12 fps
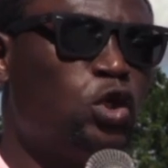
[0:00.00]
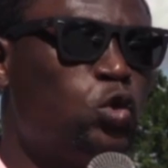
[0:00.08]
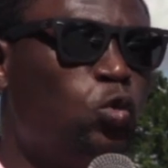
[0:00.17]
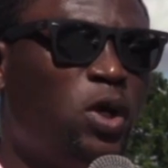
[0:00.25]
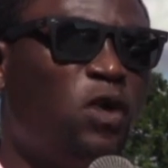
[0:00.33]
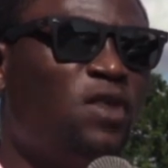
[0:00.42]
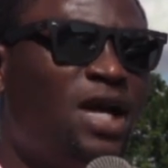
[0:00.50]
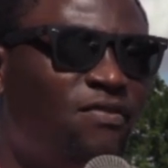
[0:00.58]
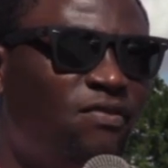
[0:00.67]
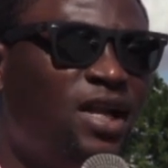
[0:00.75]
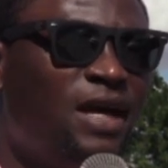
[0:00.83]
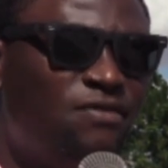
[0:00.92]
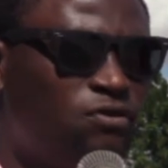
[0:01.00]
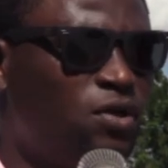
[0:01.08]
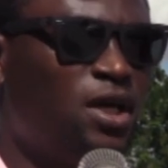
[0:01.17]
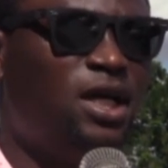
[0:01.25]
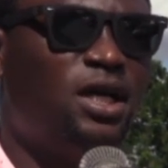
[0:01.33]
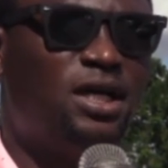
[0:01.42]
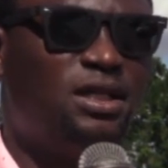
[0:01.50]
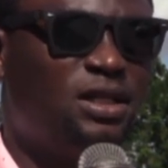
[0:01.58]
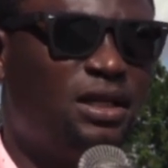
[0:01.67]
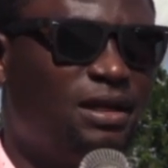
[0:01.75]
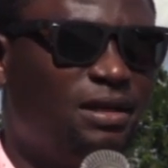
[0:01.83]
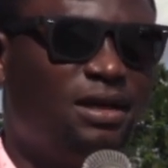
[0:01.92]
to where we have left
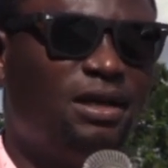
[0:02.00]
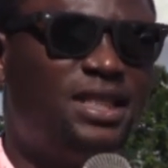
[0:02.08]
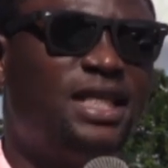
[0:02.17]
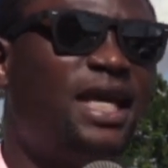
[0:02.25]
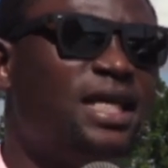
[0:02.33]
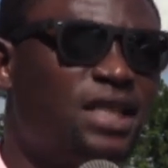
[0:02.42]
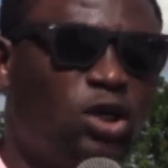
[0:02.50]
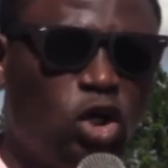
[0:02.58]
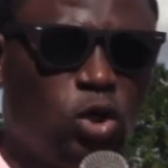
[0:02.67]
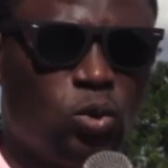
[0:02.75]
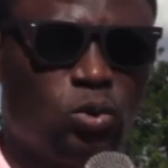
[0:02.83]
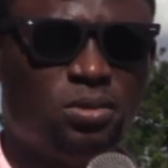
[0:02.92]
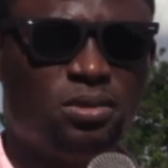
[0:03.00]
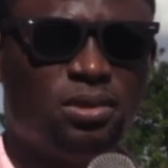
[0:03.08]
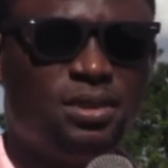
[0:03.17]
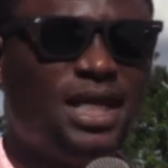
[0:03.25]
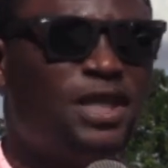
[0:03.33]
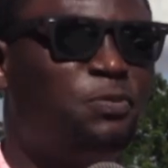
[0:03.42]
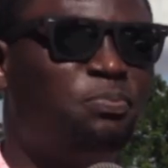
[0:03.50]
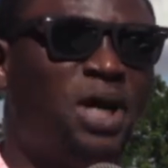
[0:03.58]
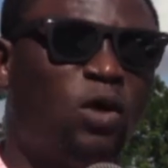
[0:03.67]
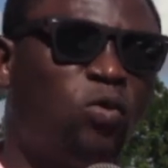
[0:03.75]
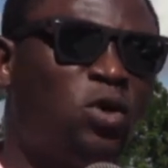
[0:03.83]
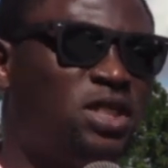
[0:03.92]
decades ago. That's
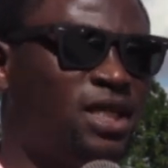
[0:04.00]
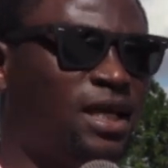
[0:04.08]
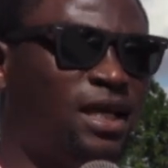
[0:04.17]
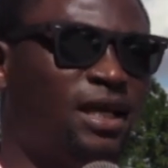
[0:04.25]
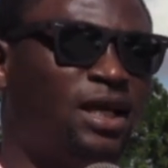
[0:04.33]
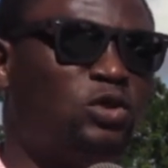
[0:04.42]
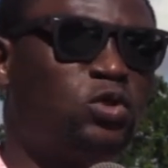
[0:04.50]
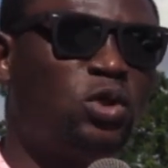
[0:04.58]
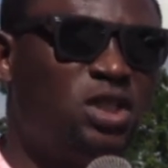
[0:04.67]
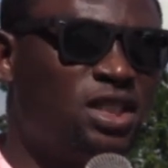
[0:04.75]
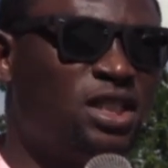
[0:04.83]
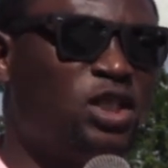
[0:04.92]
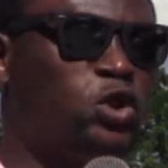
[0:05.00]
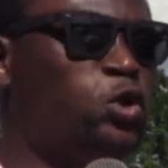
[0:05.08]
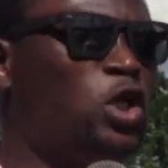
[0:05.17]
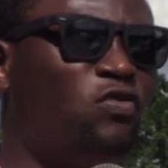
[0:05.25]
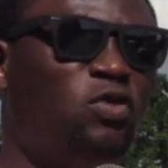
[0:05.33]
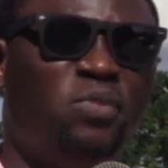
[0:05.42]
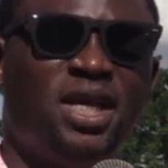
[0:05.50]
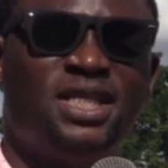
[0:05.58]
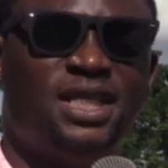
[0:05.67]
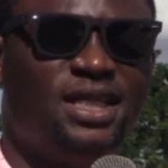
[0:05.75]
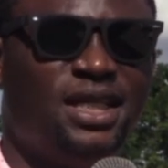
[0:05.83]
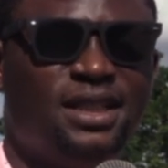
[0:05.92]
backward thinking, and such thinking should not even be
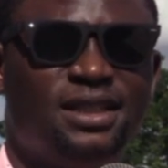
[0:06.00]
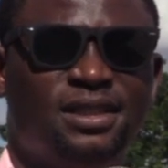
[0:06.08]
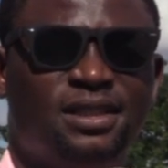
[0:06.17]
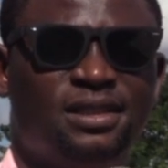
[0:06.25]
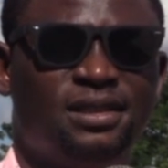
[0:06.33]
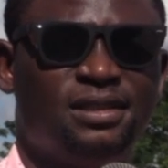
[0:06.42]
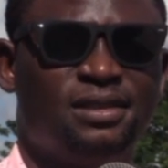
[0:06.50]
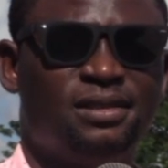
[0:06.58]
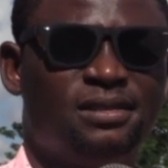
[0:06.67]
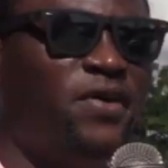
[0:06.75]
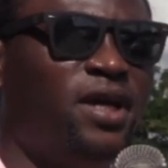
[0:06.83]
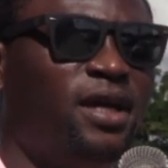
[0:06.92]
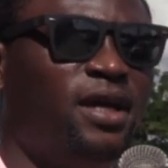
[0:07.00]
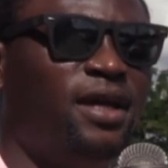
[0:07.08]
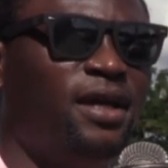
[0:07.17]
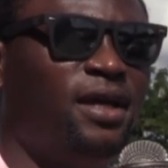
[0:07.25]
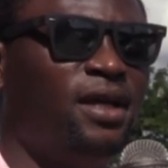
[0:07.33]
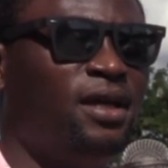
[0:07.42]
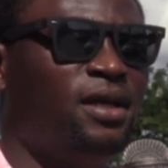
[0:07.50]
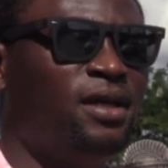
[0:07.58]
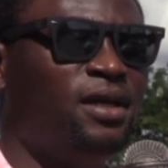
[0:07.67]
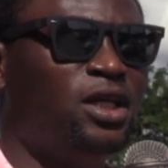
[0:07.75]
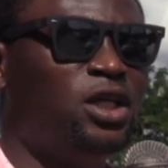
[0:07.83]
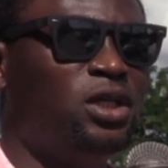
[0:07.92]
entertained by
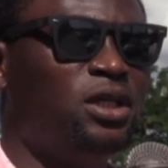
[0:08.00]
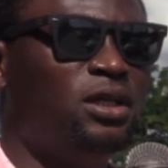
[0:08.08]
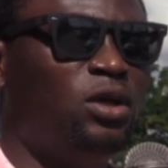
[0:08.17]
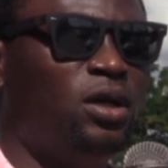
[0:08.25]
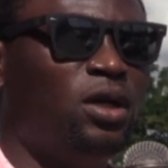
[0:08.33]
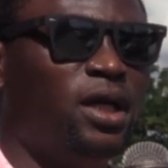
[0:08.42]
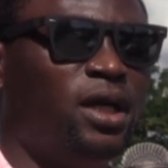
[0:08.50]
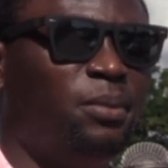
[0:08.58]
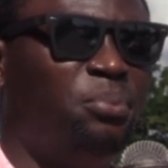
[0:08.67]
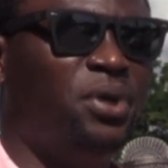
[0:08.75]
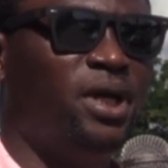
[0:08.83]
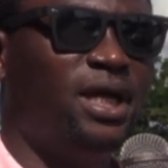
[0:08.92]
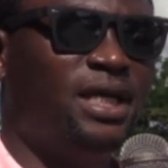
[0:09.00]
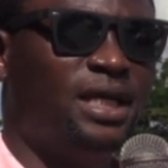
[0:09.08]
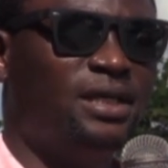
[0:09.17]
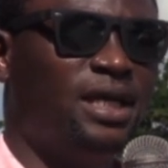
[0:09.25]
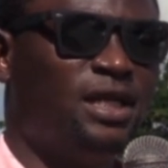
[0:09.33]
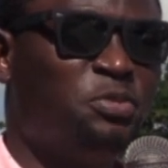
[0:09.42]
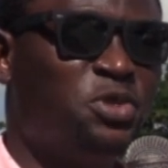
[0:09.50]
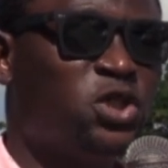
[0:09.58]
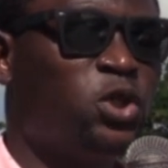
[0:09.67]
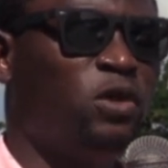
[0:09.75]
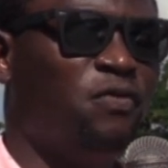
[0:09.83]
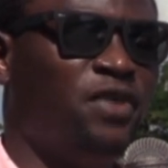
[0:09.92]
the
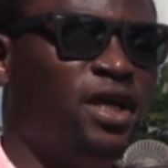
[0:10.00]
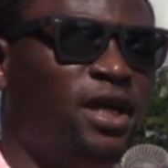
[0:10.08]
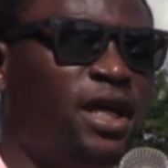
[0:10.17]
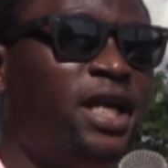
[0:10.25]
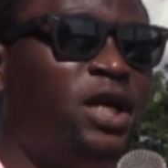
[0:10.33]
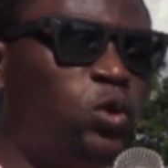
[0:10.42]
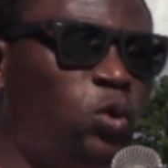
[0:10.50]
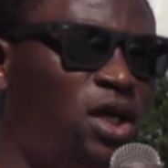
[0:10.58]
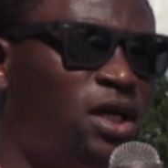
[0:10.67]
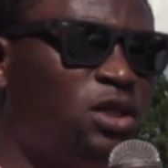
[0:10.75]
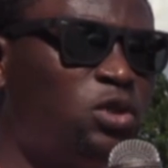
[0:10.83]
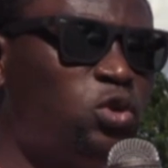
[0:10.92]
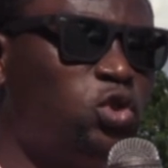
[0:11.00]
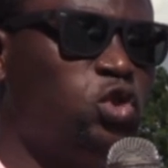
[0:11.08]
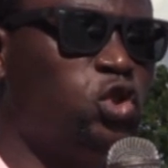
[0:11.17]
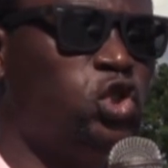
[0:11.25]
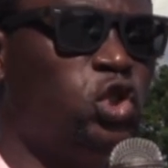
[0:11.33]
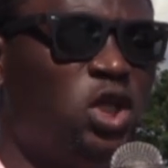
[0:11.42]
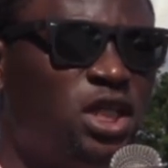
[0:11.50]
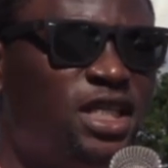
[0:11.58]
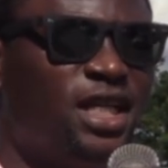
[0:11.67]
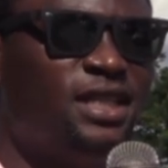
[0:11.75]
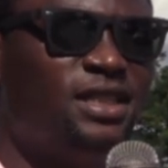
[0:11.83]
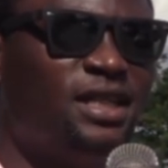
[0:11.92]
administration of Eladua to
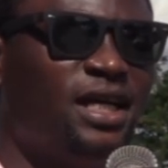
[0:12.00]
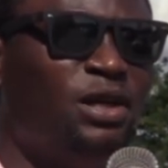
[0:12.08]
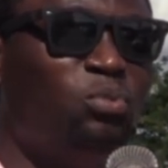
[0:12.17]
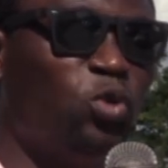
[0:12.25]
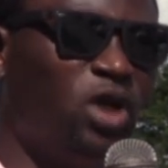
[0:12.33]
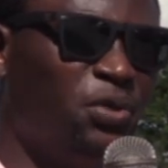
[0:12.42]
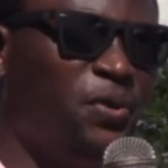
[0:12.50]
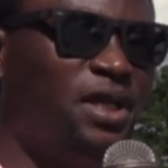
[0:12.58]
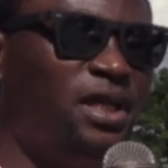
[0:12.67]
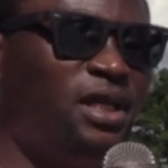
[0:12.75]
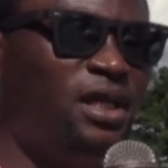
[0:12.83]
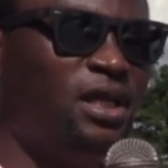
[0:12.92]
Jonathan and Buhari.